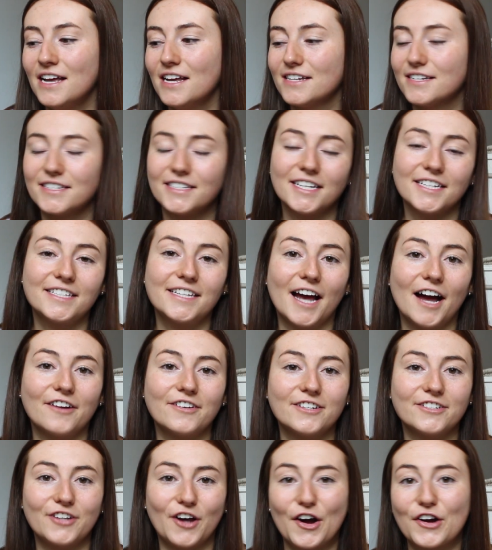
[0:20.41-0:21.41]
to sit
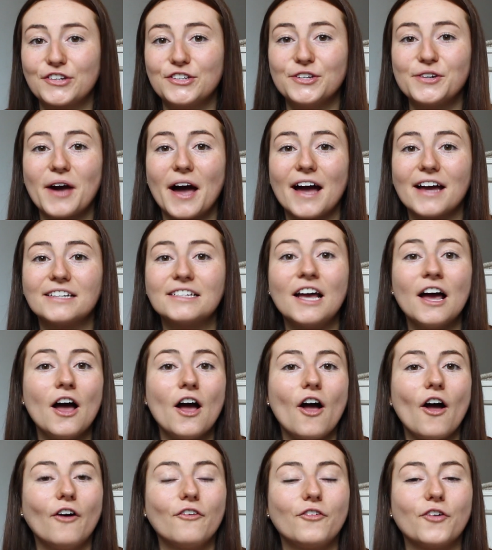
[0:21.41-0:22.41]
down and talk to you guys
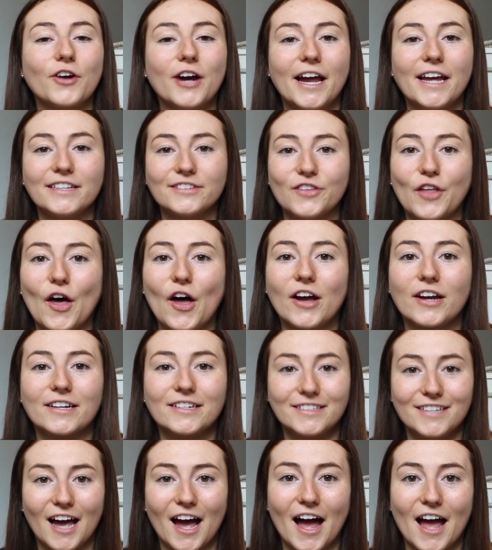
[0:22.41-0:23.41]
for a
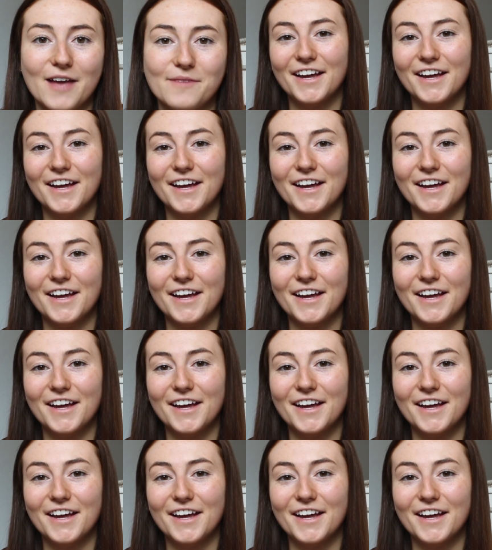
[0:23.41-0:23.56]
long time.